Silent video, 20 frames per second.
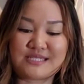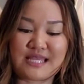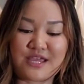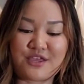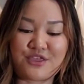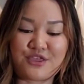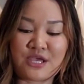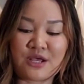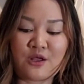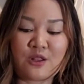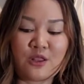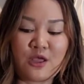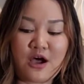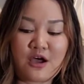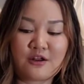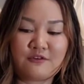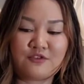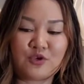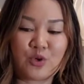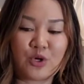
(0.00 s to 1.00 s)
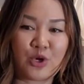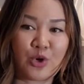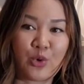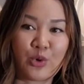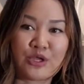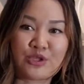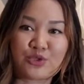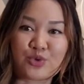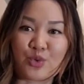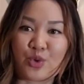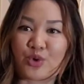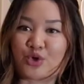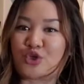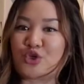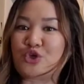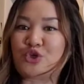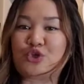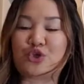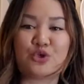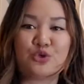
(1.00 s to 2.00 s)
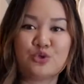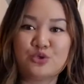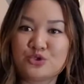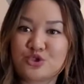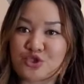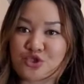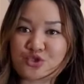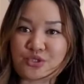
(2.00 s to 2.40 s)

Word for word: I think a lot of you are going through a huge